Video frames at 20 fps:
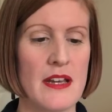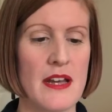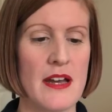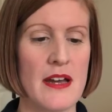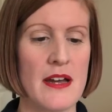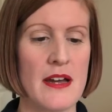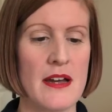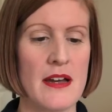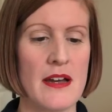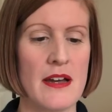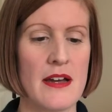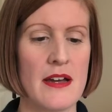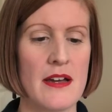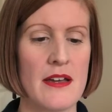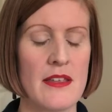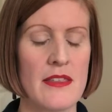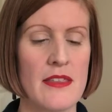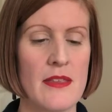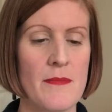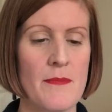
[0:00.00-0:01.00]

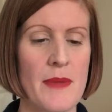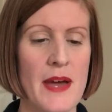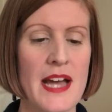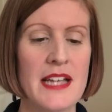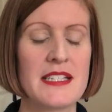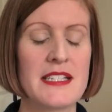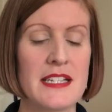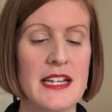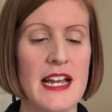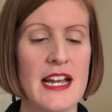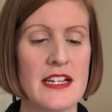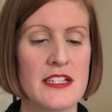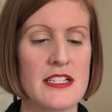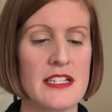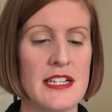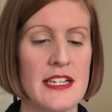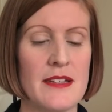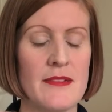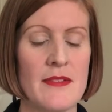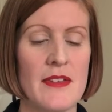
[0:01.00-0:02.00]
the pattern
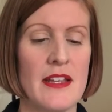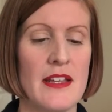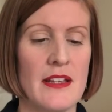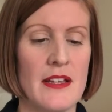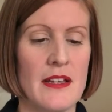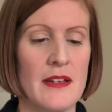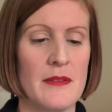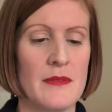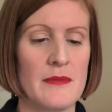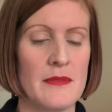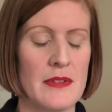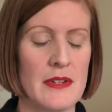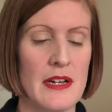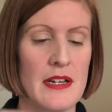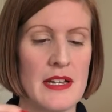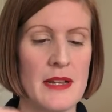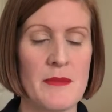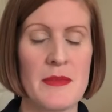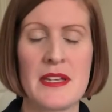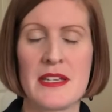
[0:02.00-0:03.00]
actually,
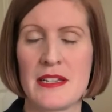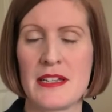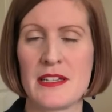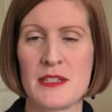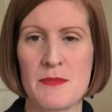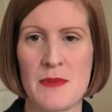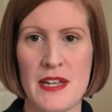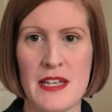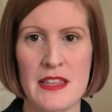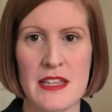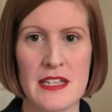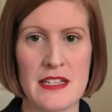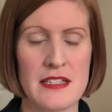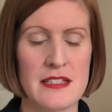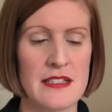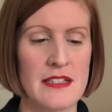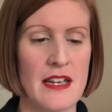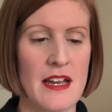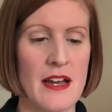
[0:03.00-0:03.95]
let me explain this.